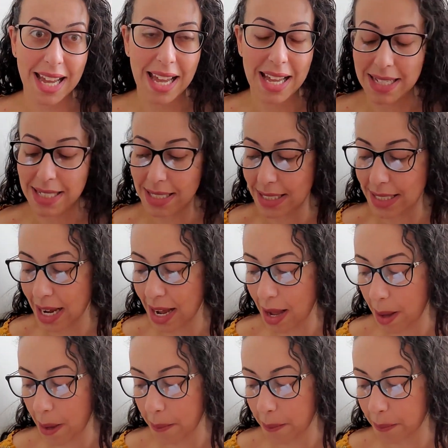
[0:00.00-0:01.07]
and
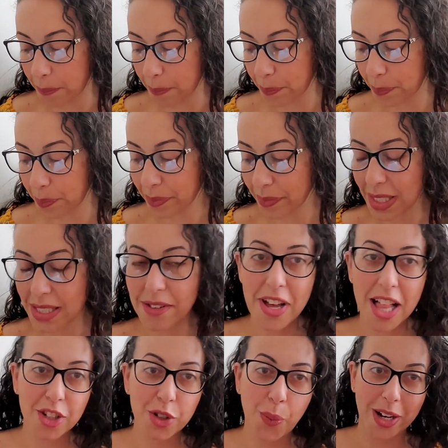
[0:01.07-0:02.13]
it's a
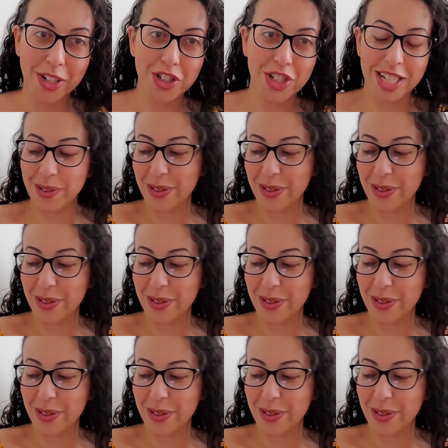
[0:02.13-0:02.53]
valid question.